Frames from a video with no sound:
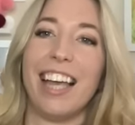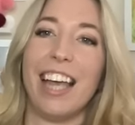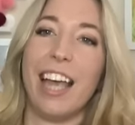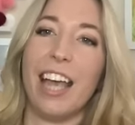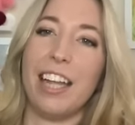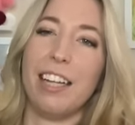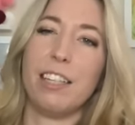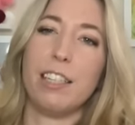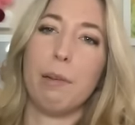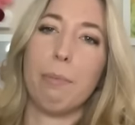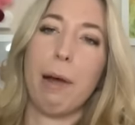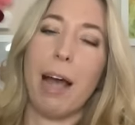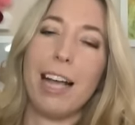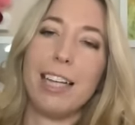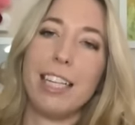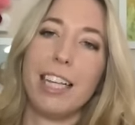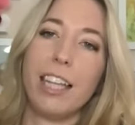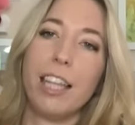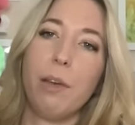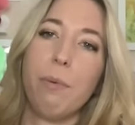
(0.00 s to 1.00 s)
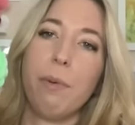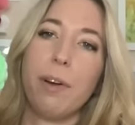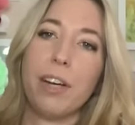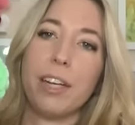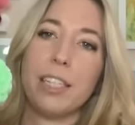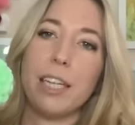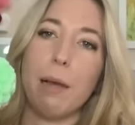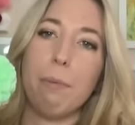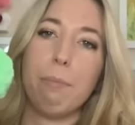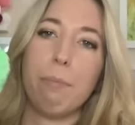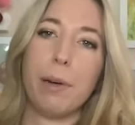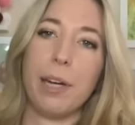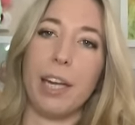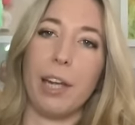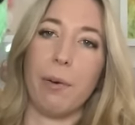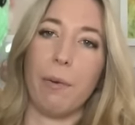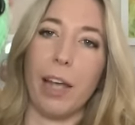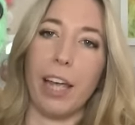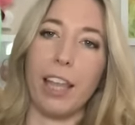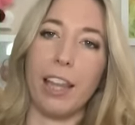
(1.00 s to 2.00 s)
It surprisingly worked up pretty
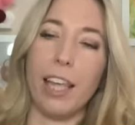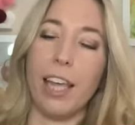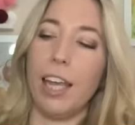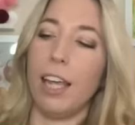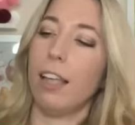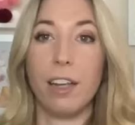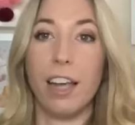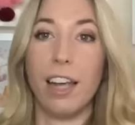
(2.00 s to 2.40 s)
quickly.